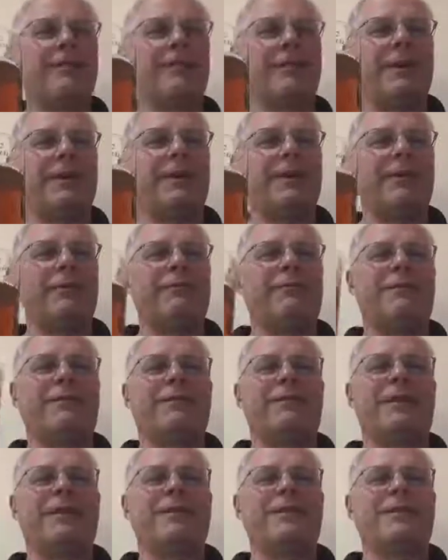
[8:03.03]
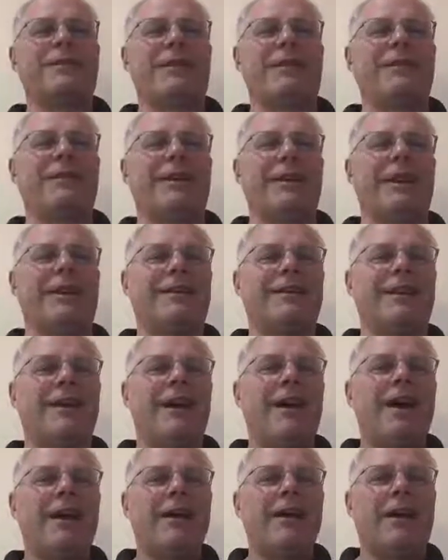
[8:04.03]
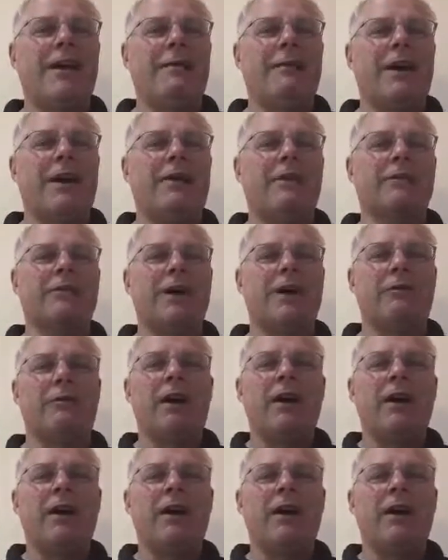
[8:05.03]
ignored a bit, so yeah. Anyway, so